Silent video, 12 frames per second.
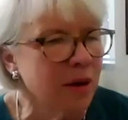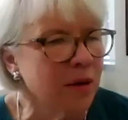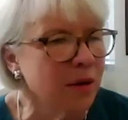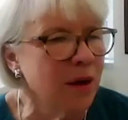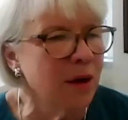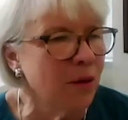
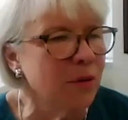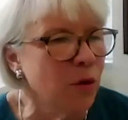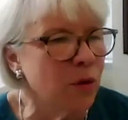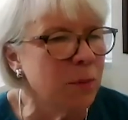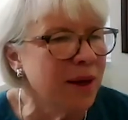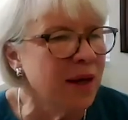or you know,
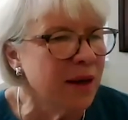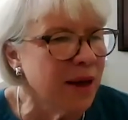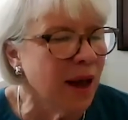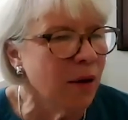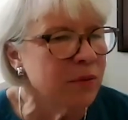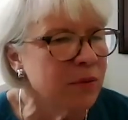you can be an
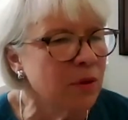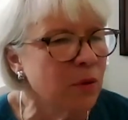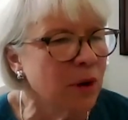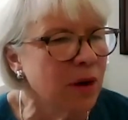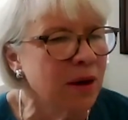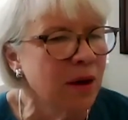accountant
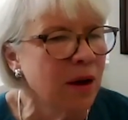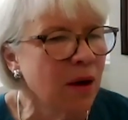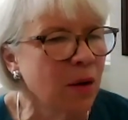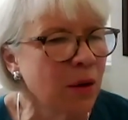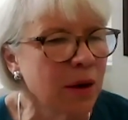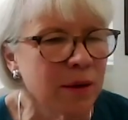or a,
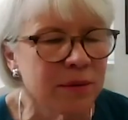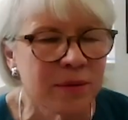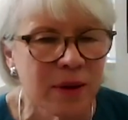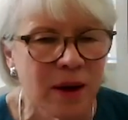or a